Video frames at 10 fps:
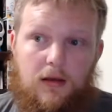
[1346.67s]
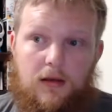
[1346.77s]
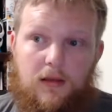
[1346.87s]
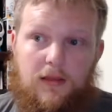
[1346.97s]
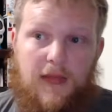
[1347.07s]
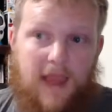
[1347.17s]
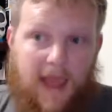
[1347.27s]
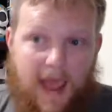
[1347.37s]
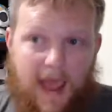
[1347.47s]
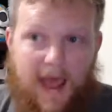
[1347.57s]
they
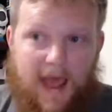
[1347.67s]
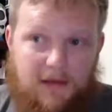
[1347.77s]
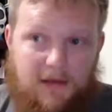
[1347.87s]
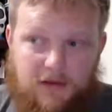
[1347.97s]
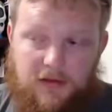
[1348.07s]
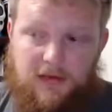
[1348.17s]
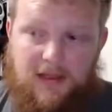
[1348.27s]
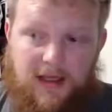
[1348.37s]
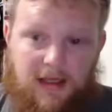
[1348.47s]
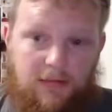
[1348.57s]
had good
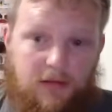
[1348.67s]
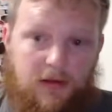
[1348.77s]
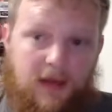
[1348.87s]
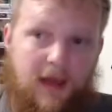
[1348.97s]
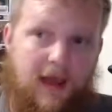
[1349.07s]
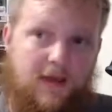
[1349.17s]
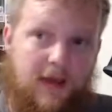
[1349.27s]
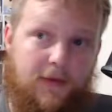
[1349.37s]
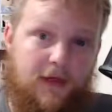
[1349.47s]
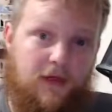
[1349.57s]
games, and they were
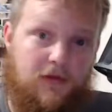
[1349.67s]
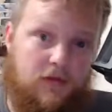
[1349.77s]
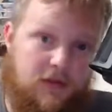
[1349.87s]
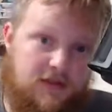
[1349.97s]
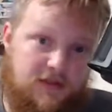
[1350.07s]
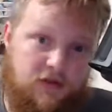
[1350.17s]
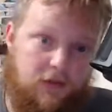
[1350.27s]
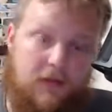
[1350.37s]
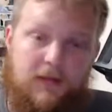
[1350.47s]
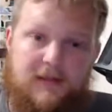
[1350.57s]
going to do a
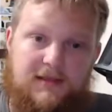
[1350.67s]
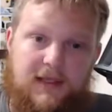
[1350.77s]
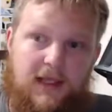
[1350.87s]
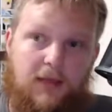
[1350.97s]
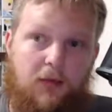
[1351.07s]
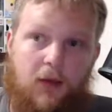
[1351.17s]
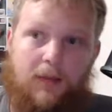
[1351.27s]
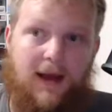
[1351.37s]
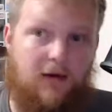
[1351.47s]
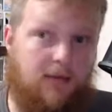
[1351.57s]
story-based game
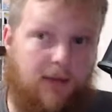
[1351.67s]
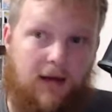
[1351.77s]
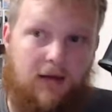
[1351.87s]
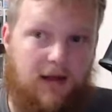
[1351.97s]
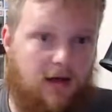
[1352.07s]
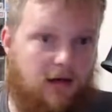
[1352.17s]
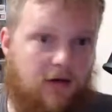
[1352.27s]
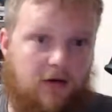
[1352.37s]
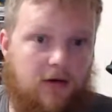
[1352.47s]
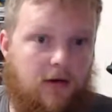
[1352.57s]
about a bounty
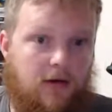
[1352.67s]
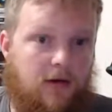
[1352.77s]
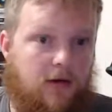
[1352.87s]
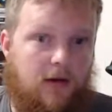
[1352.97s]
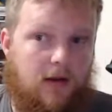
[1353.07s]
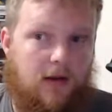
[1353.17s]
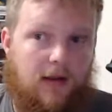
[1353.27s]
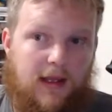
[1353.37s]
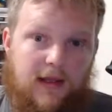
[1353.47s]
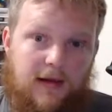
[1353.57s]
hunter.
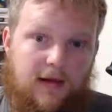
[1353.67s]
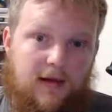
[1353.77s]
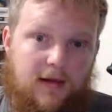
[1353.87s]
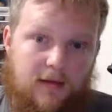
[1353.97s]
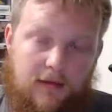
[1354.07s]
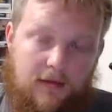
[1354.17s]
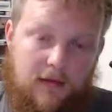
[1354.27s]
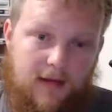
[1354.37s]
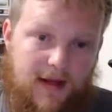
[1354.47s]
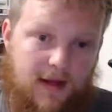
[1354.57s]
And
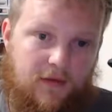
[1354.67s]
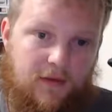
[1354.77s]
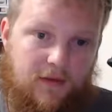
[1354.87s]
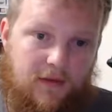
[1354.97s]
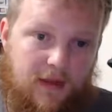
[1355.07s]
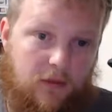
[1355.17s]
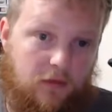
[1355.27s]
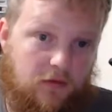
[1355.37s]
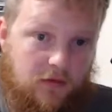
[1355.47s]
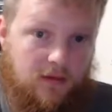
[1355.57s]
now that
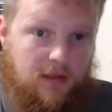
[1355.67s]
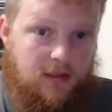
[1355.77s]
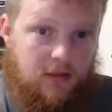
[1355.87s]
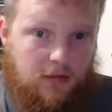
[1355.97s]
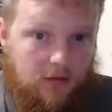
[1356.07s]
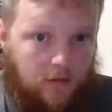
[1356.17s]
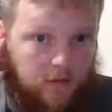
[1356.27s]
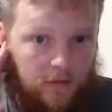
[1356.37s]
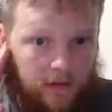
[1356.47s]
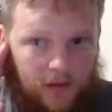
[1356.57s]
was linear. There was a
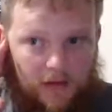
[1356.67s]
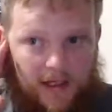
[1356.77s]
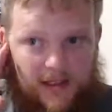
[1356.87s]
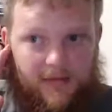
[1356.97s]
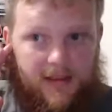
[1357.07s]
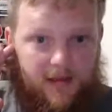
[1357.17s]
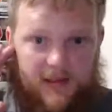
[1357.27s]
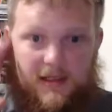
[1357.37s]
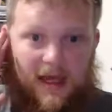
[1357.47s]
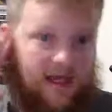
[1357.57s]
linear aspect of this
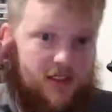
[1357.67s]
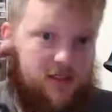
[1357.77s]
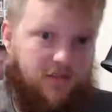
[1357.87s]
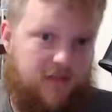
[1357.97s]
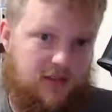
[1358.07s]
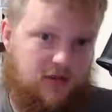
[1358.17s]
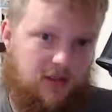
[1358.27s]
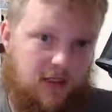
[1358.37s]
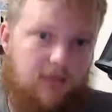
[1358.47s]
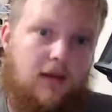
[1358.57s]
action adventure
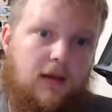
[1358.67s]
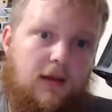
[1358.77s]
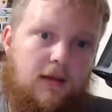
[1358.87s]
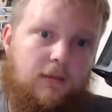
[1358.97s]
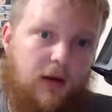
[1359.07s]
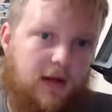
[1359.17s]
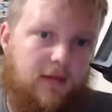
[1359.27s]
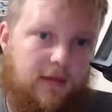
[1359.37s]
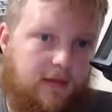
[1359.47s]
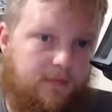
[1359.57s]
game, but